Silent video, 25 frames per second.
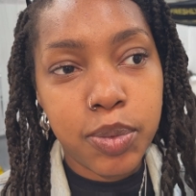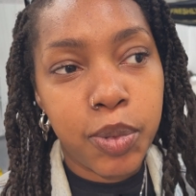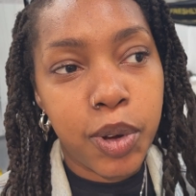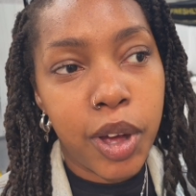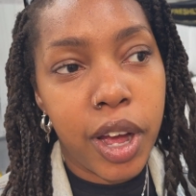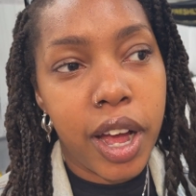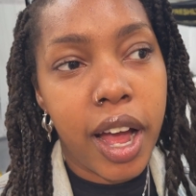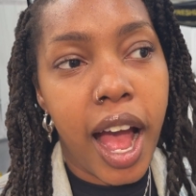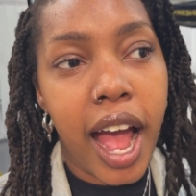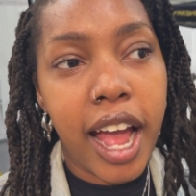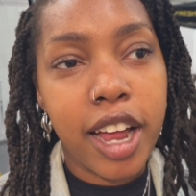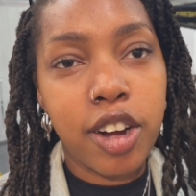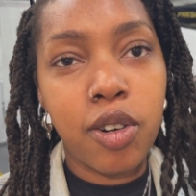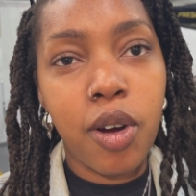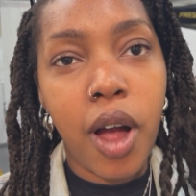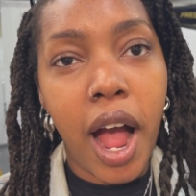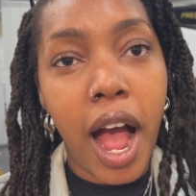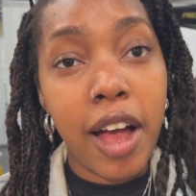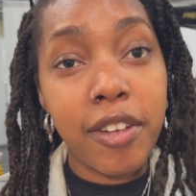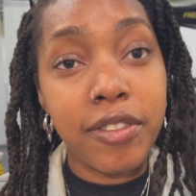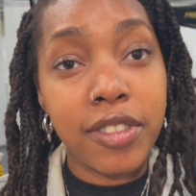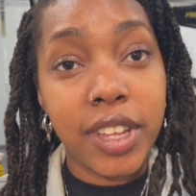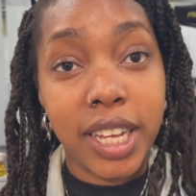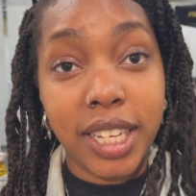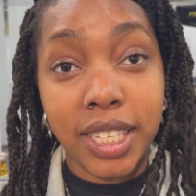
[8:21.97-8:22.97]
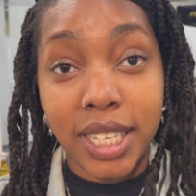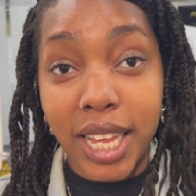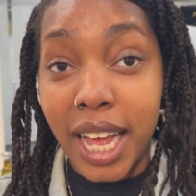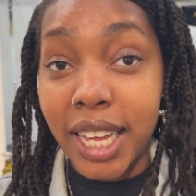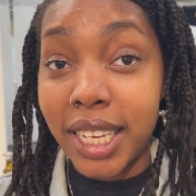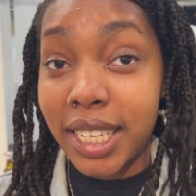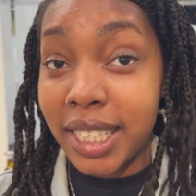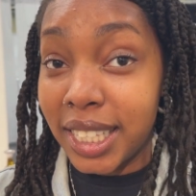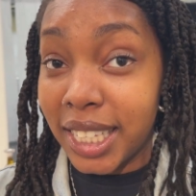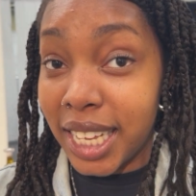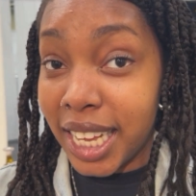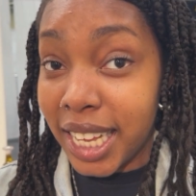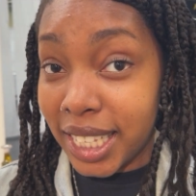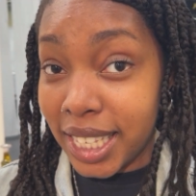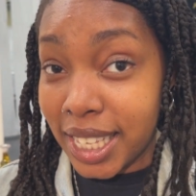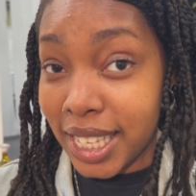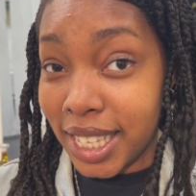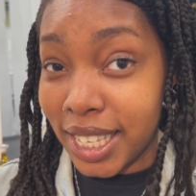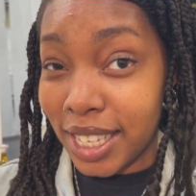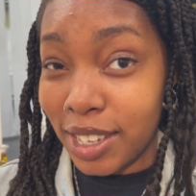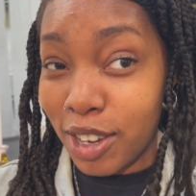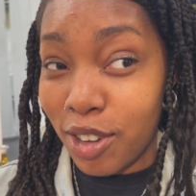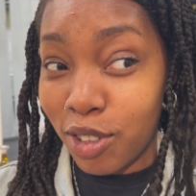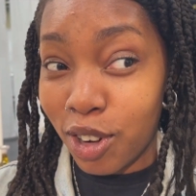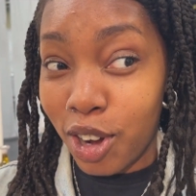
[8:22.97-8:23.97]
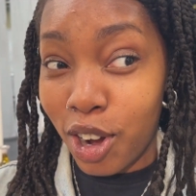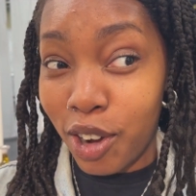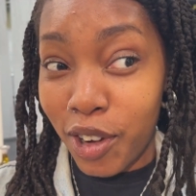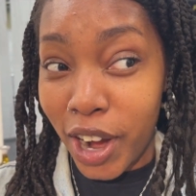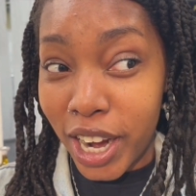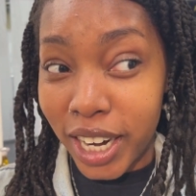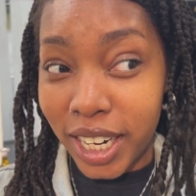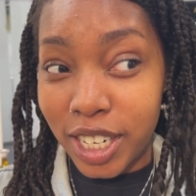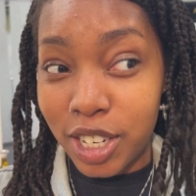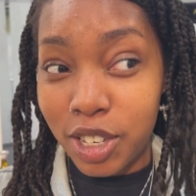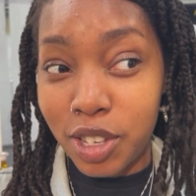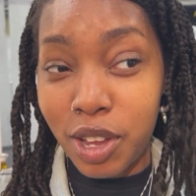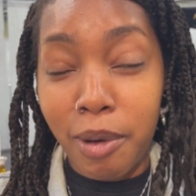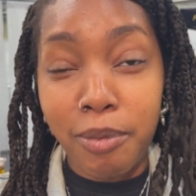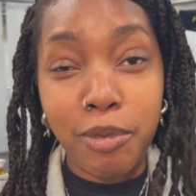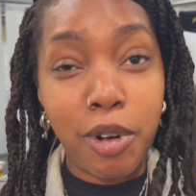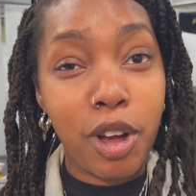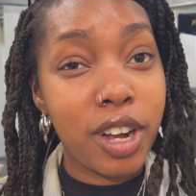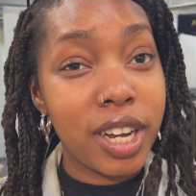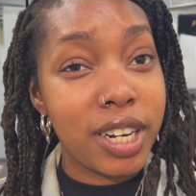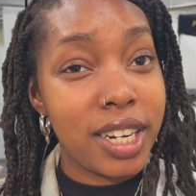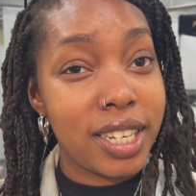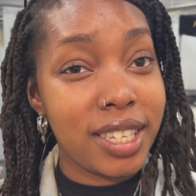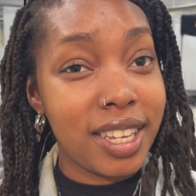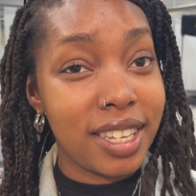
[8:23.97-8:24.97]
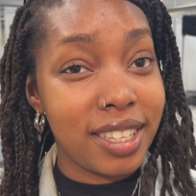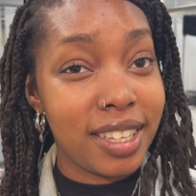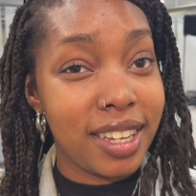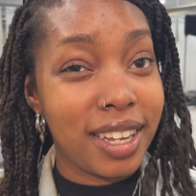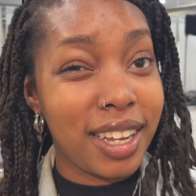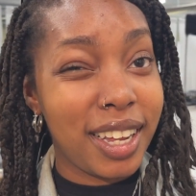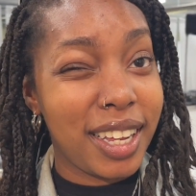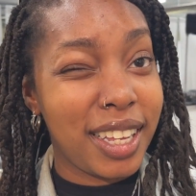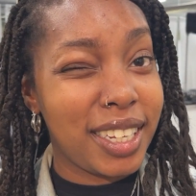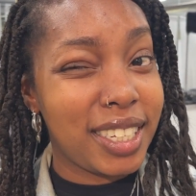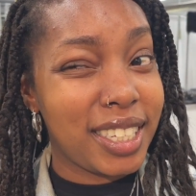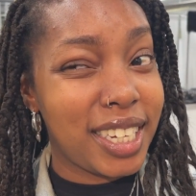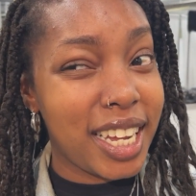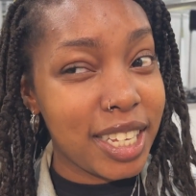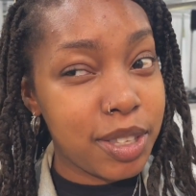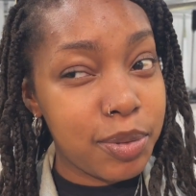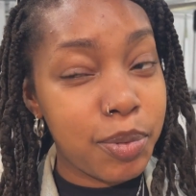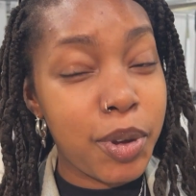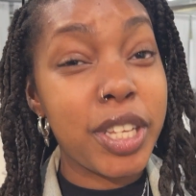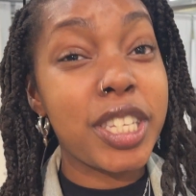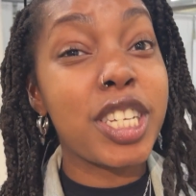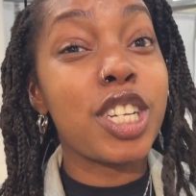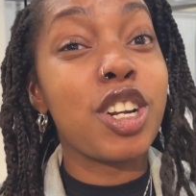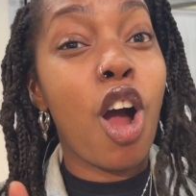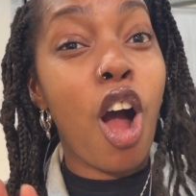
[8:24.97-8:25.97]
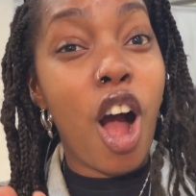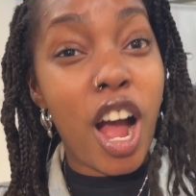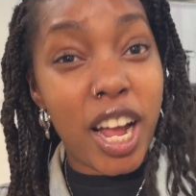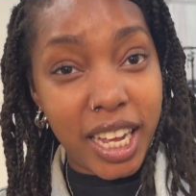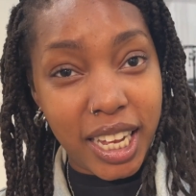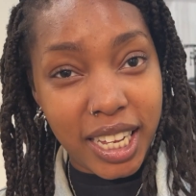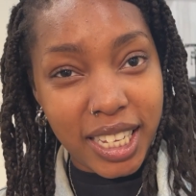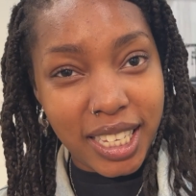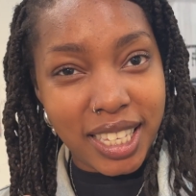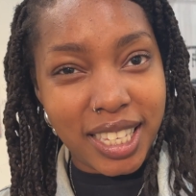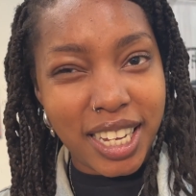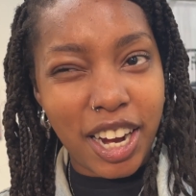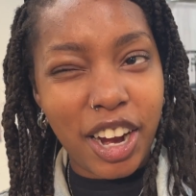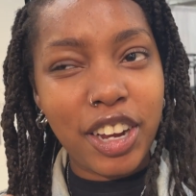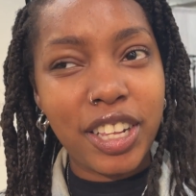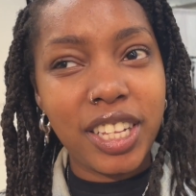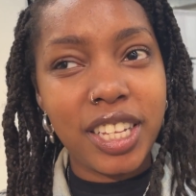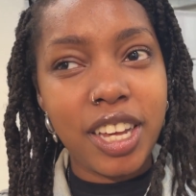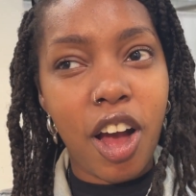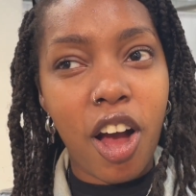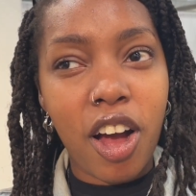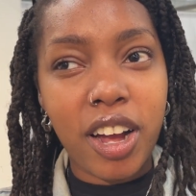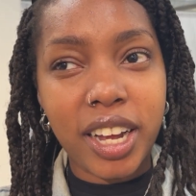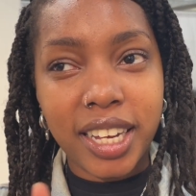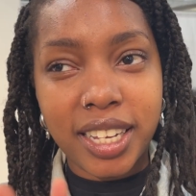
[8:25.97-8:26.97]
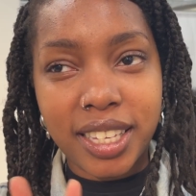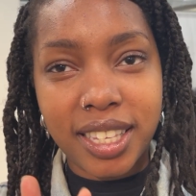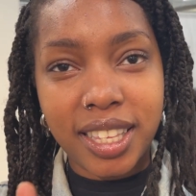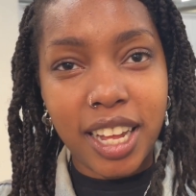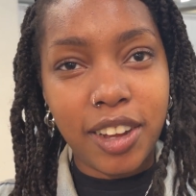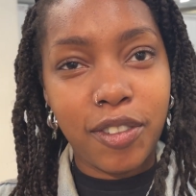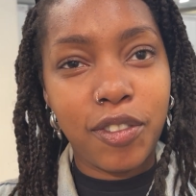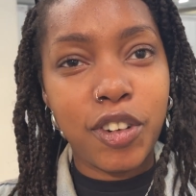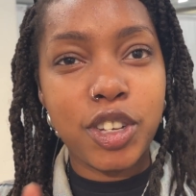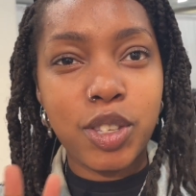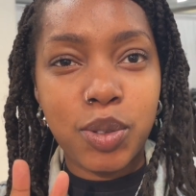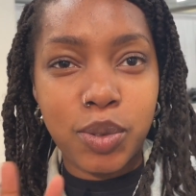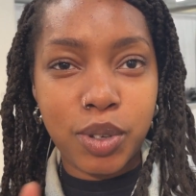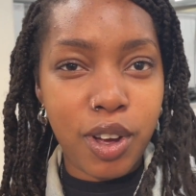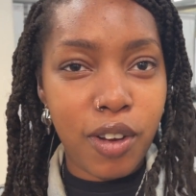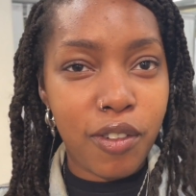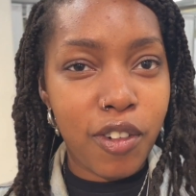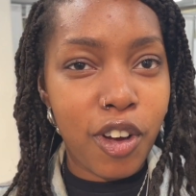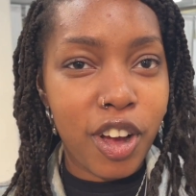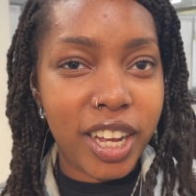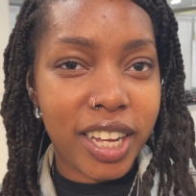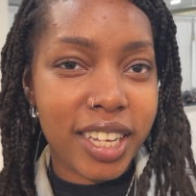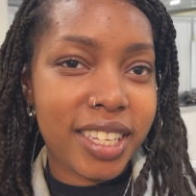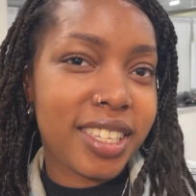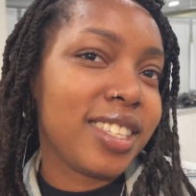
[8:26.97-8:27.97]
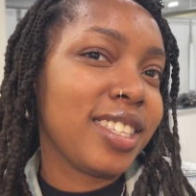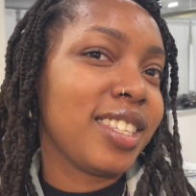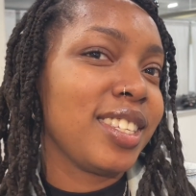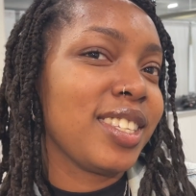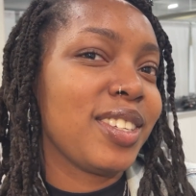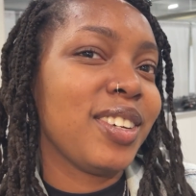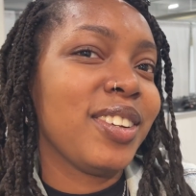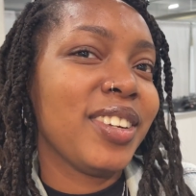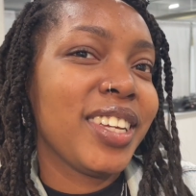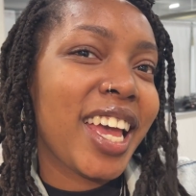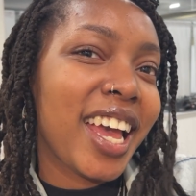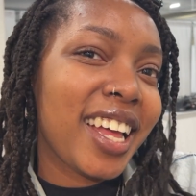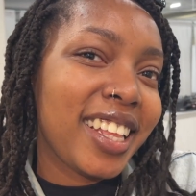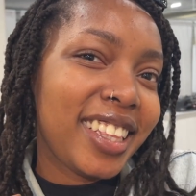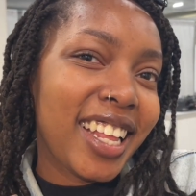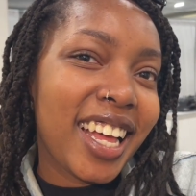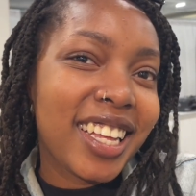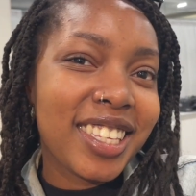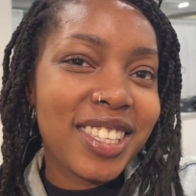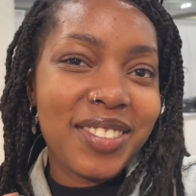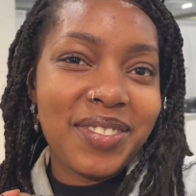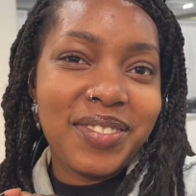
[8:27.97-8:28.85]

but I don't have the exact dates correctly, so I'm not going to say the dates, but it's in August, early August, like first week of August. So yeah, that's